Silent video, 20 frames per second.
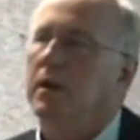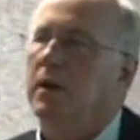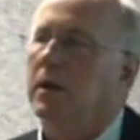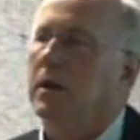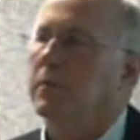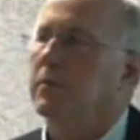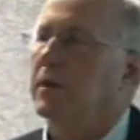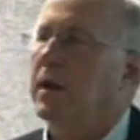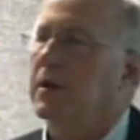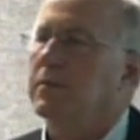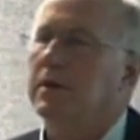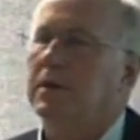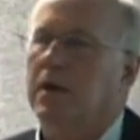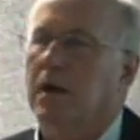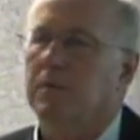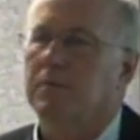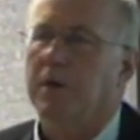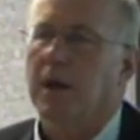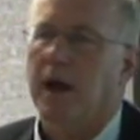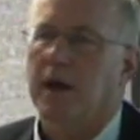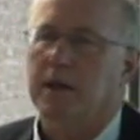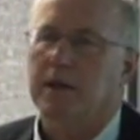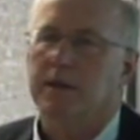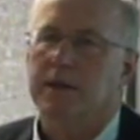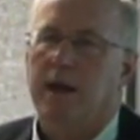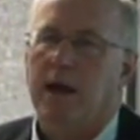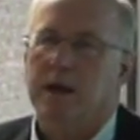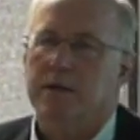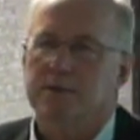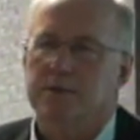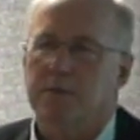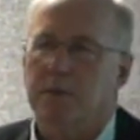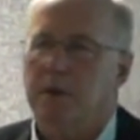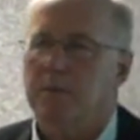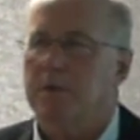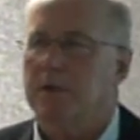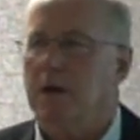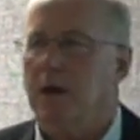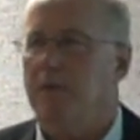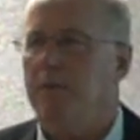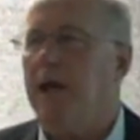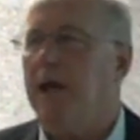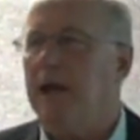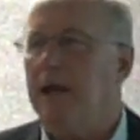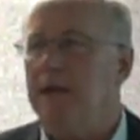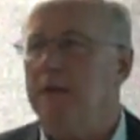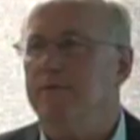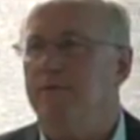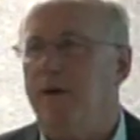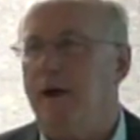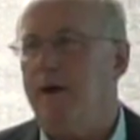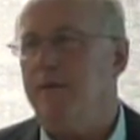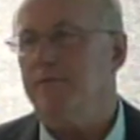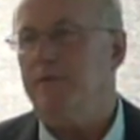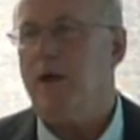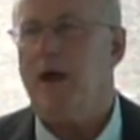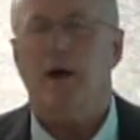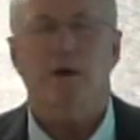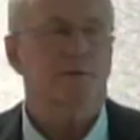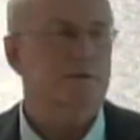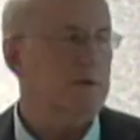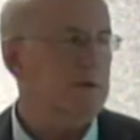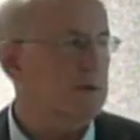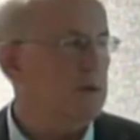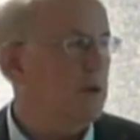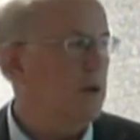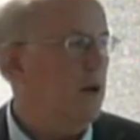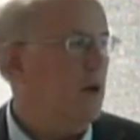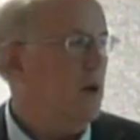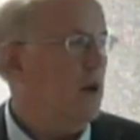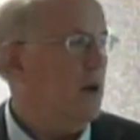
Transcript: It may become $90,000, may become $85,000